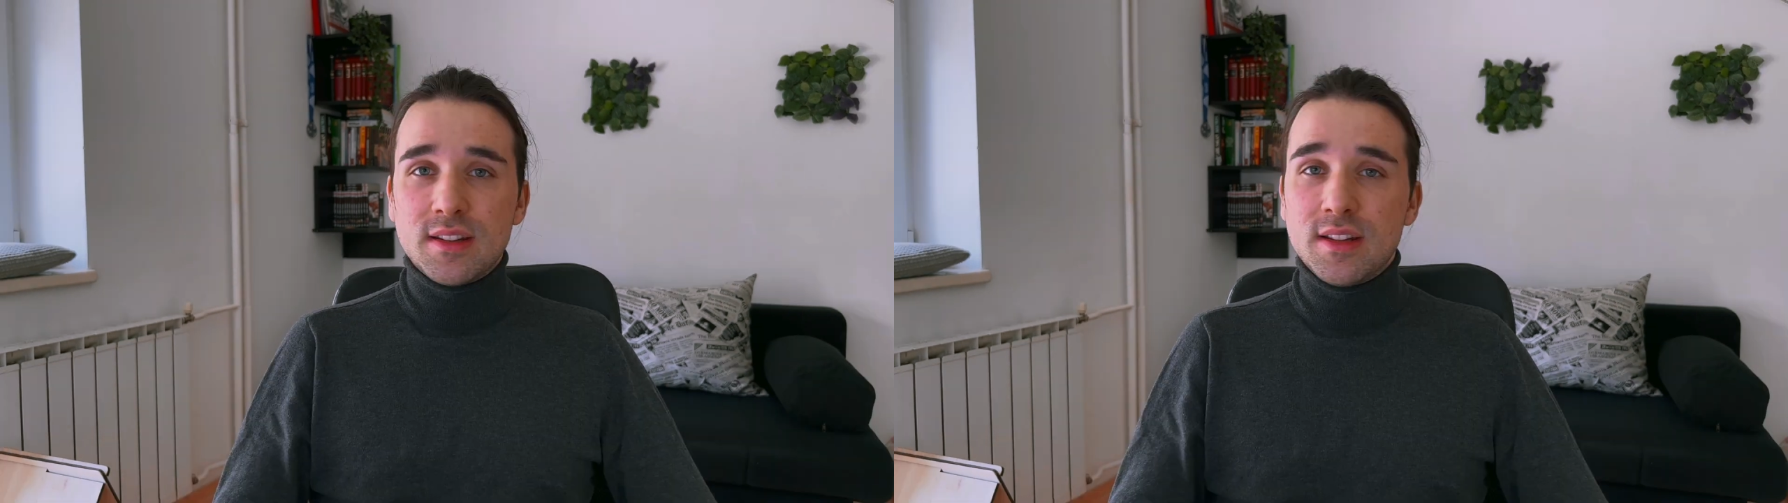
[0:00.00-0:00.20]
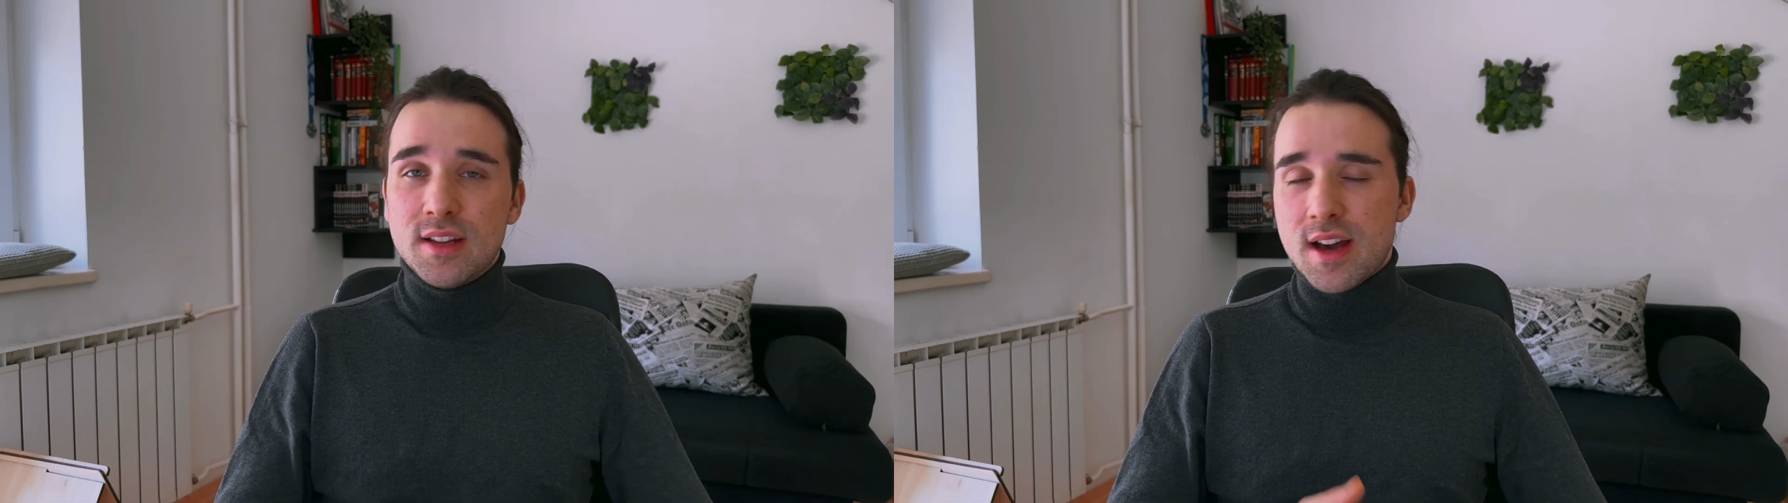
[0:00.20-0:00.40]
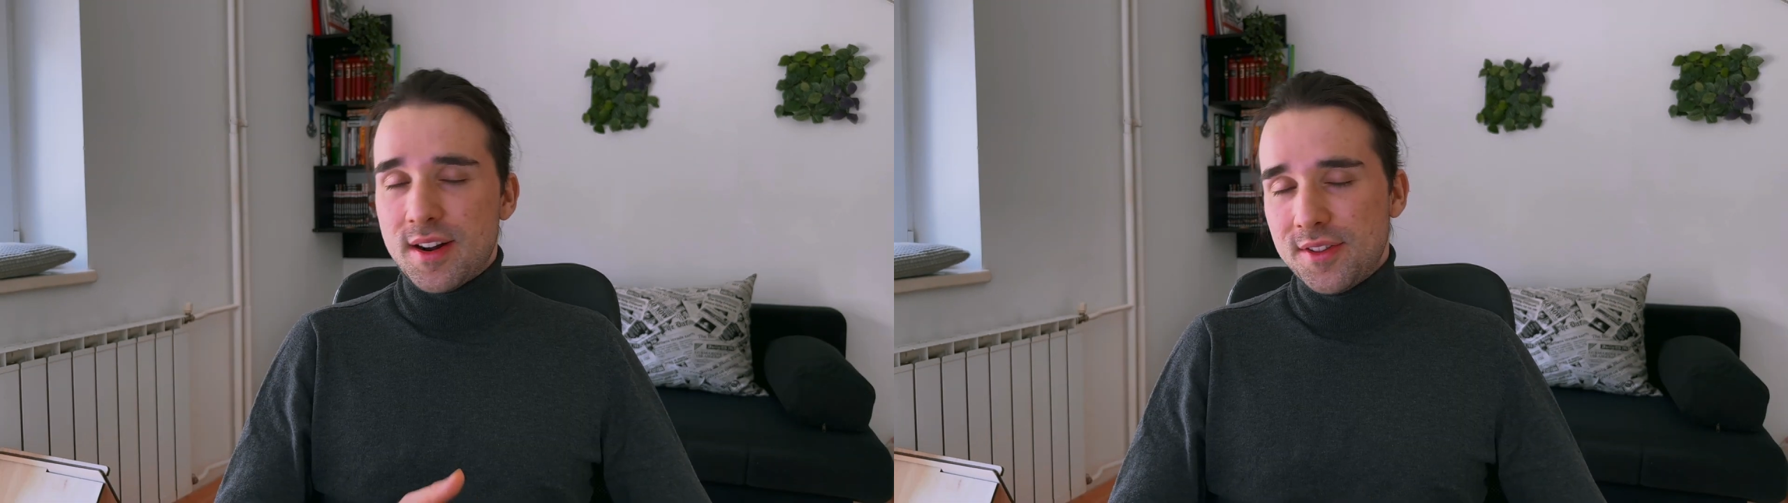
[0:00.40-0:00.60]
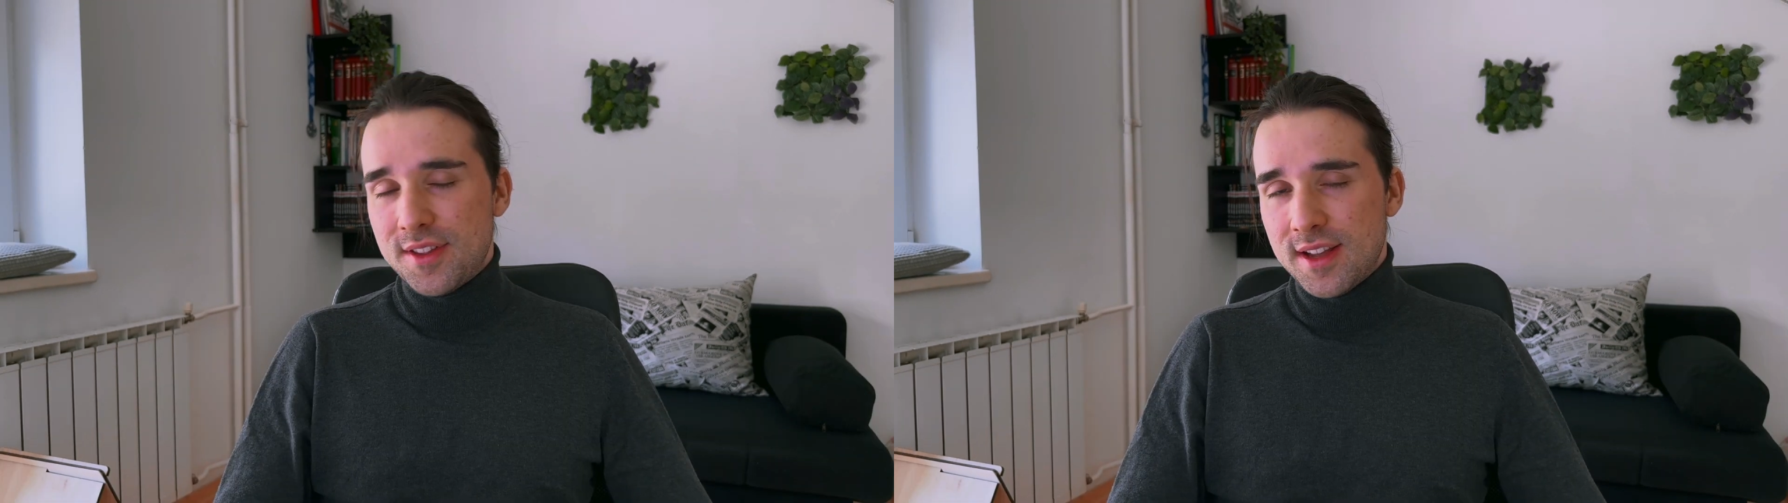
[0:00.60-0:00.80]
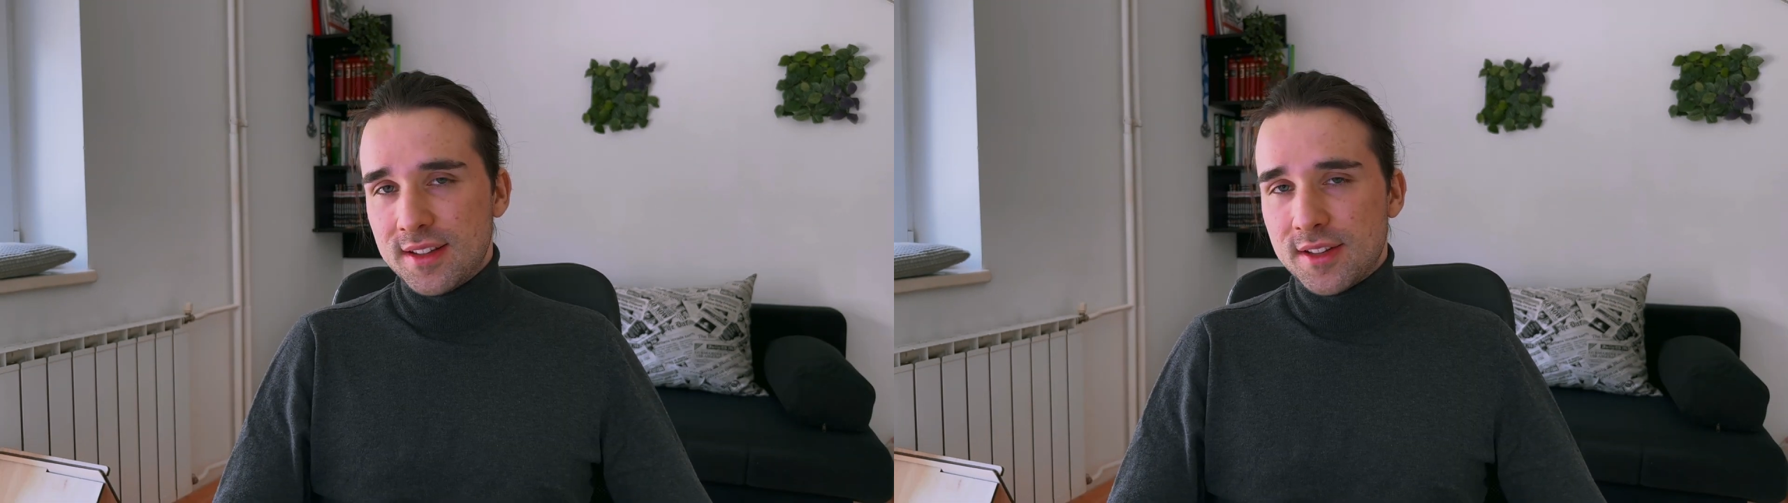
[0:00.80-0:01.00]
The other
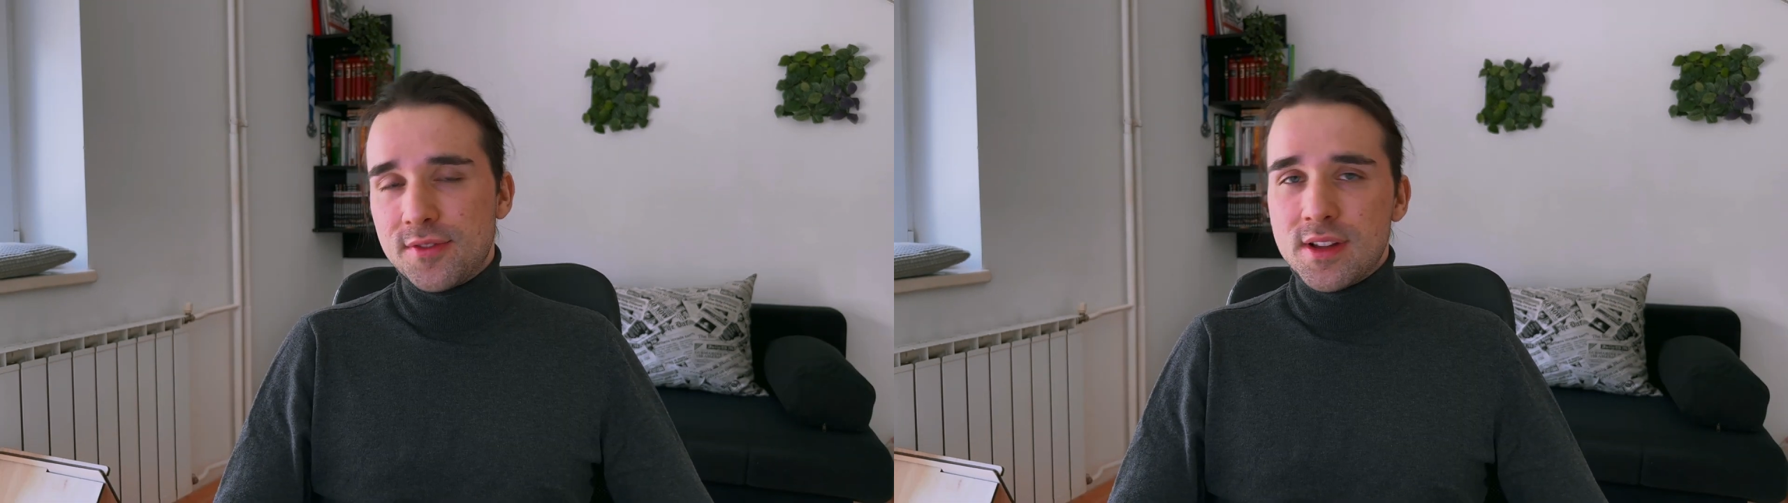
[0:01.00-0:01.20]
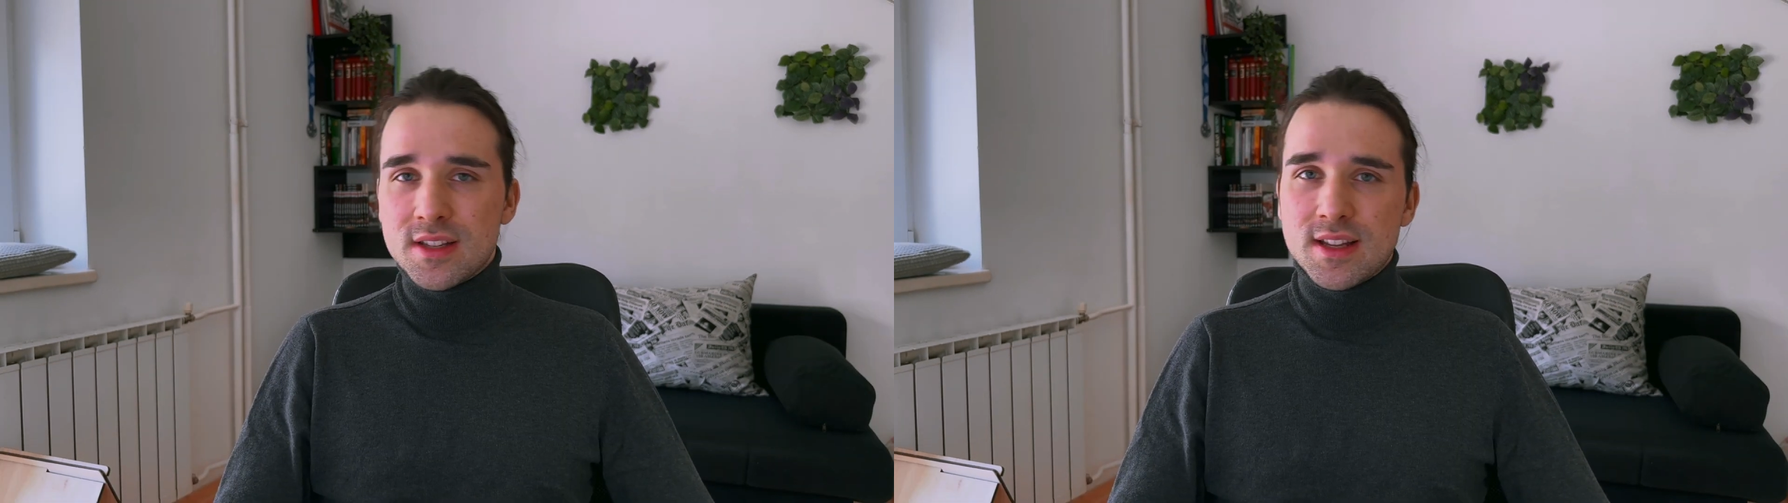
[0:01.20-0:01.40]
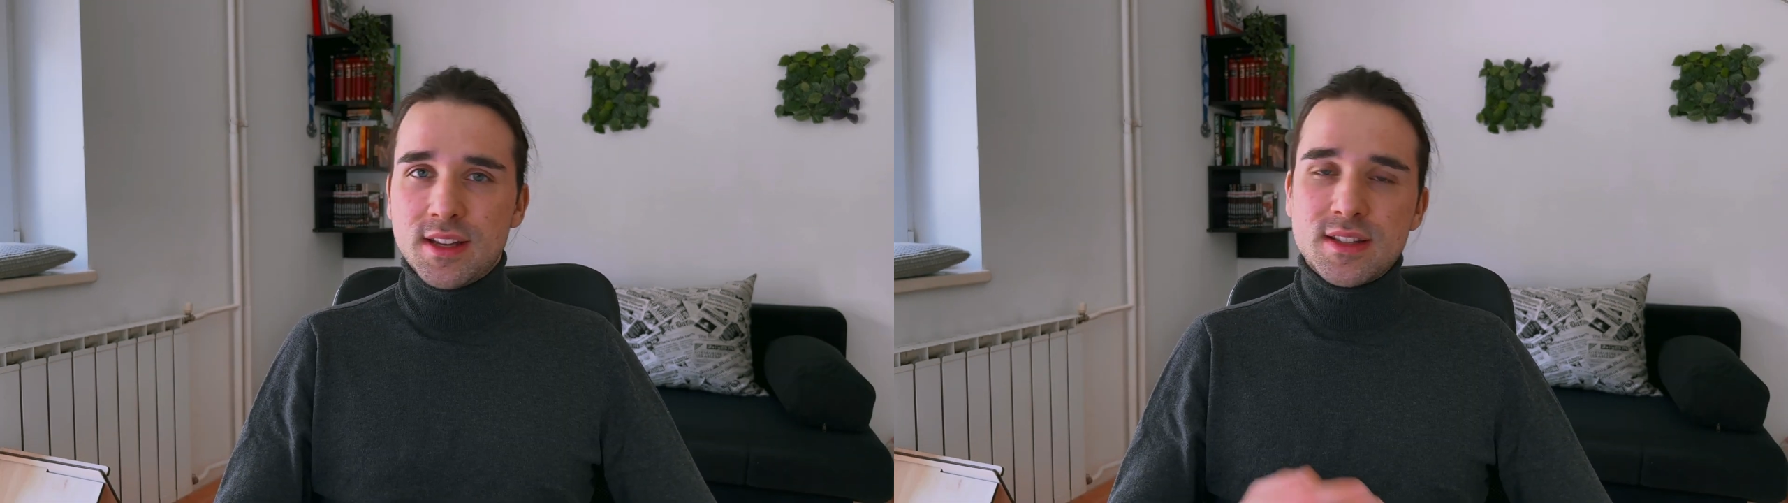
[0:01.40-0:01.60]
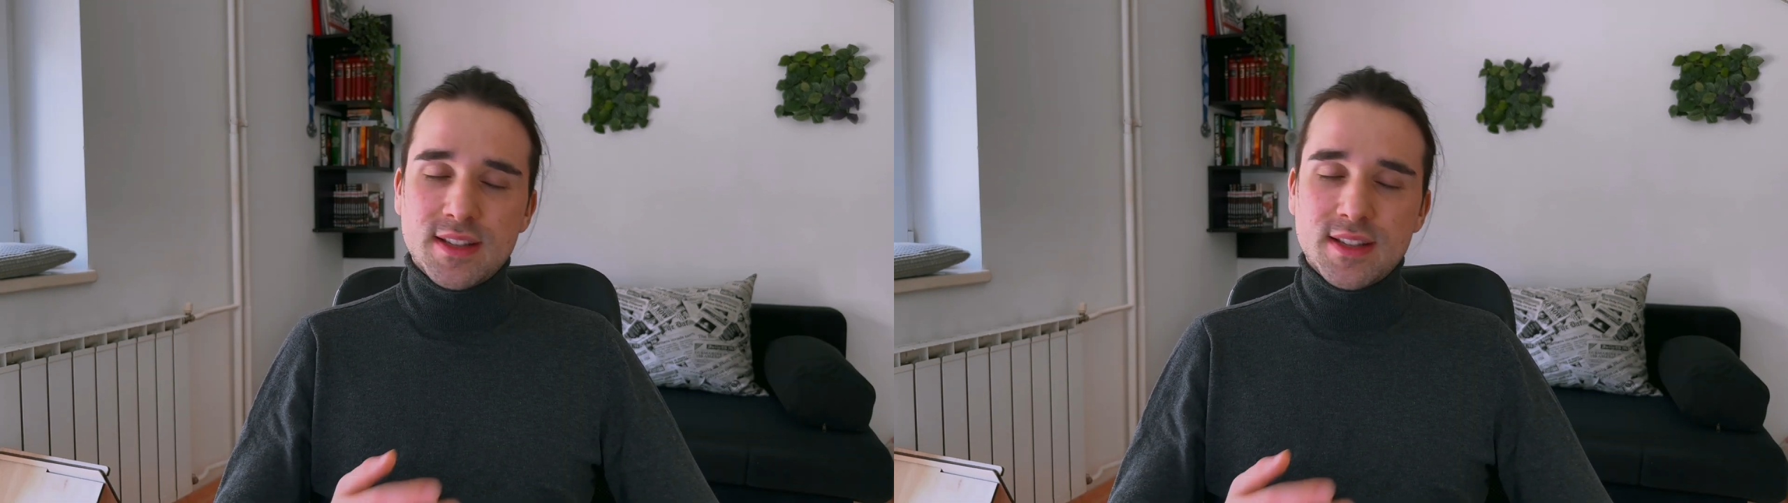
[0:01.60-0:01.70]
thing that feels like it's